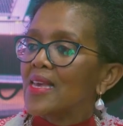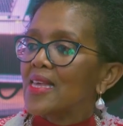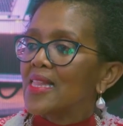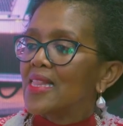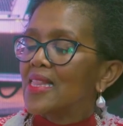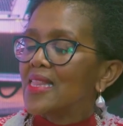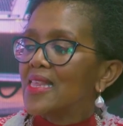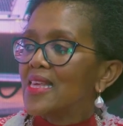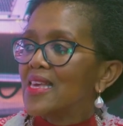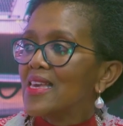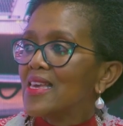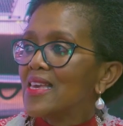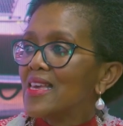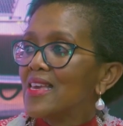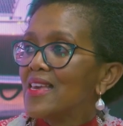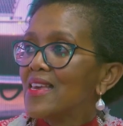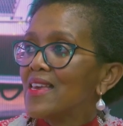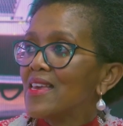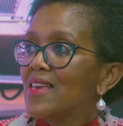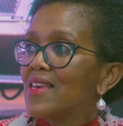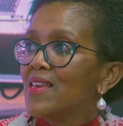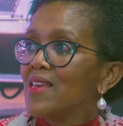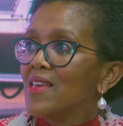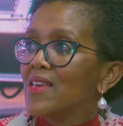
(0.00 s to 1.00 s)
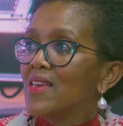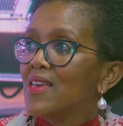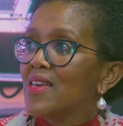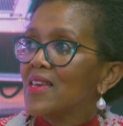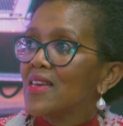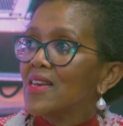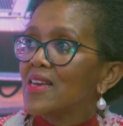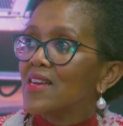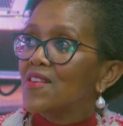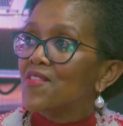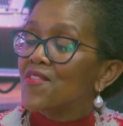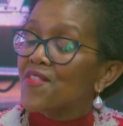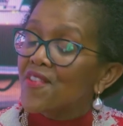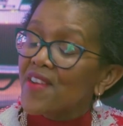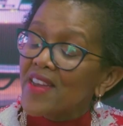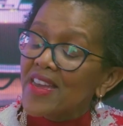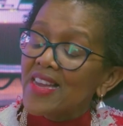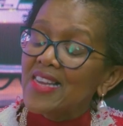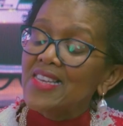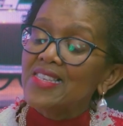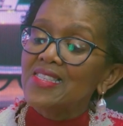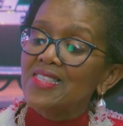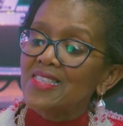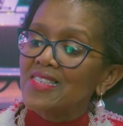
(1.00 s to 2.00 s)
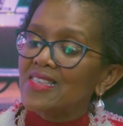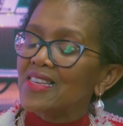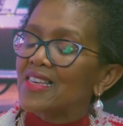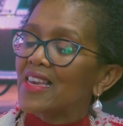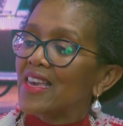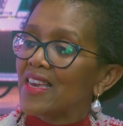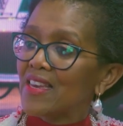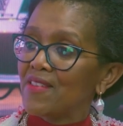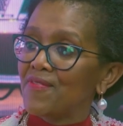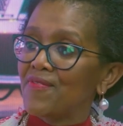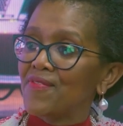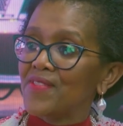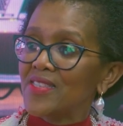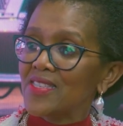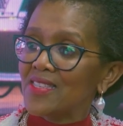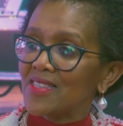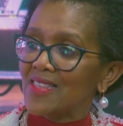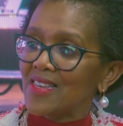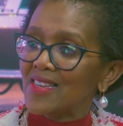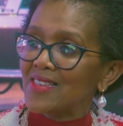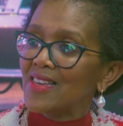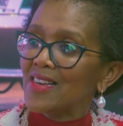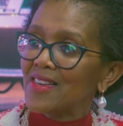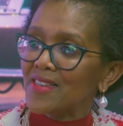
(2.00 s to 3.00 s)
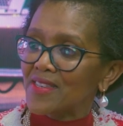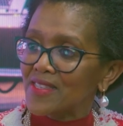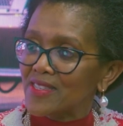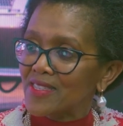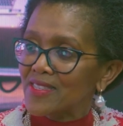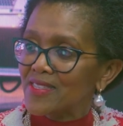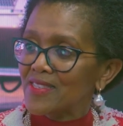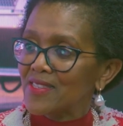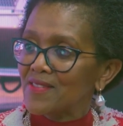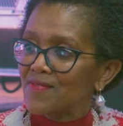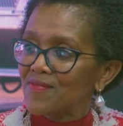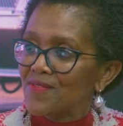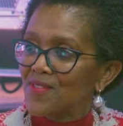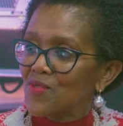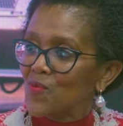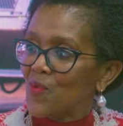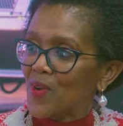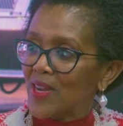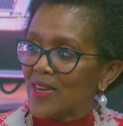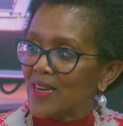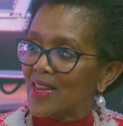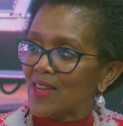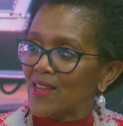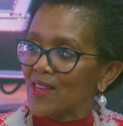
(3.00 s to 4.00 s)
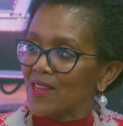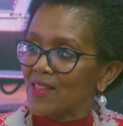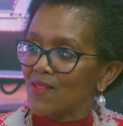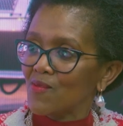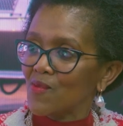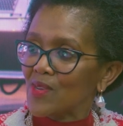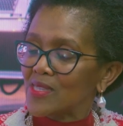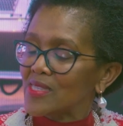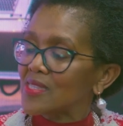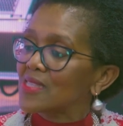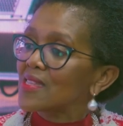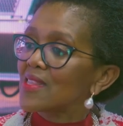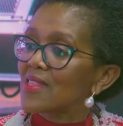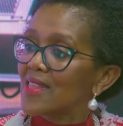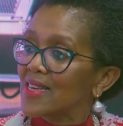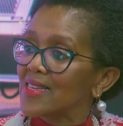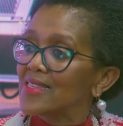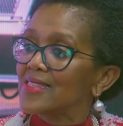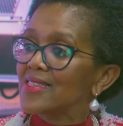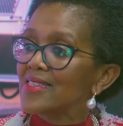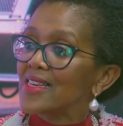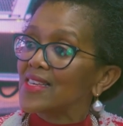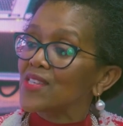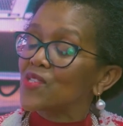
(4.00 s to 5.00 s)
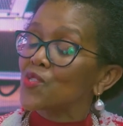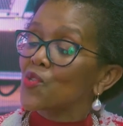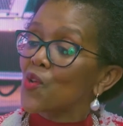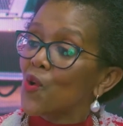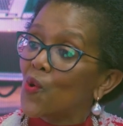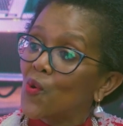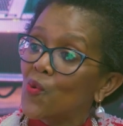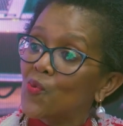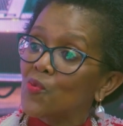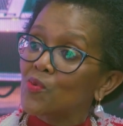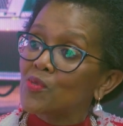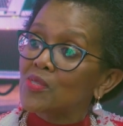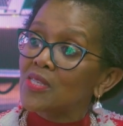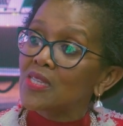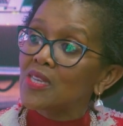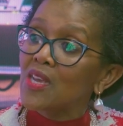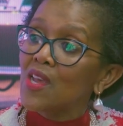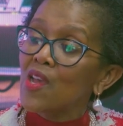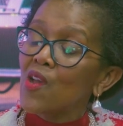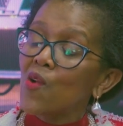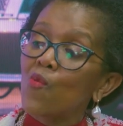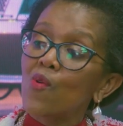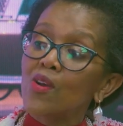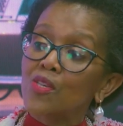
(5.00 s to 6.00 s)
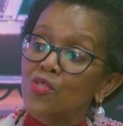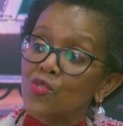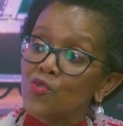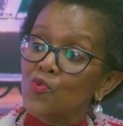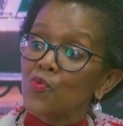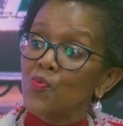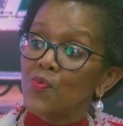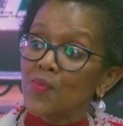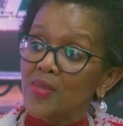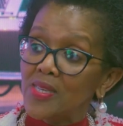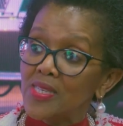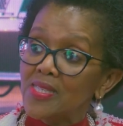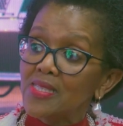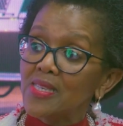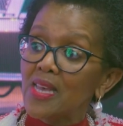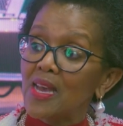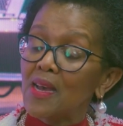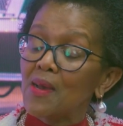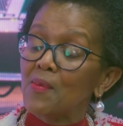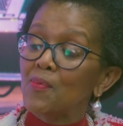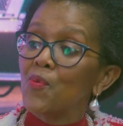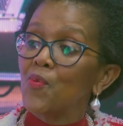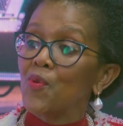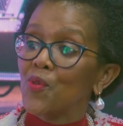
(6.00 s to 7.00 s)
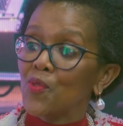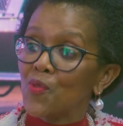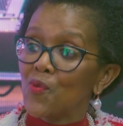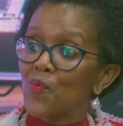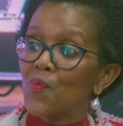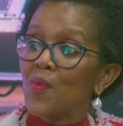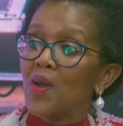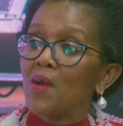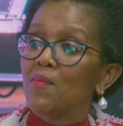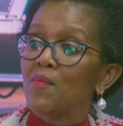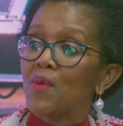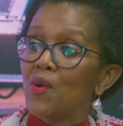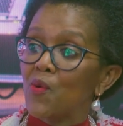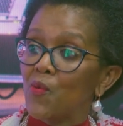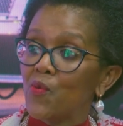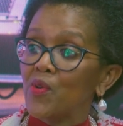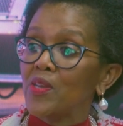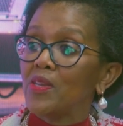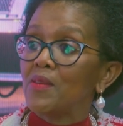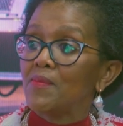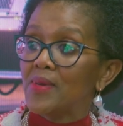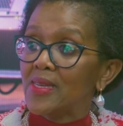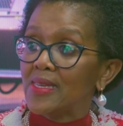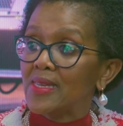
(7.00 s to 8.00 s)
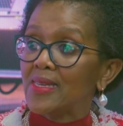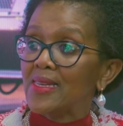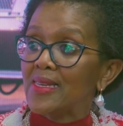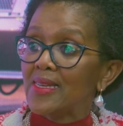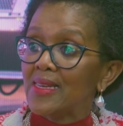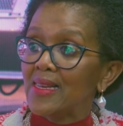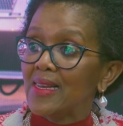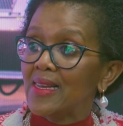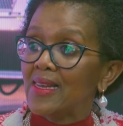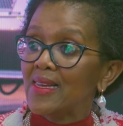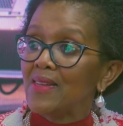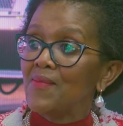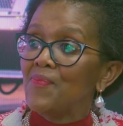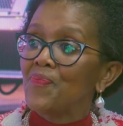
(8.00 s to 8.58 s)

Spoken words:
The great gift that I received when I was 30 years old was to meet up with Umama Winnie Mandela.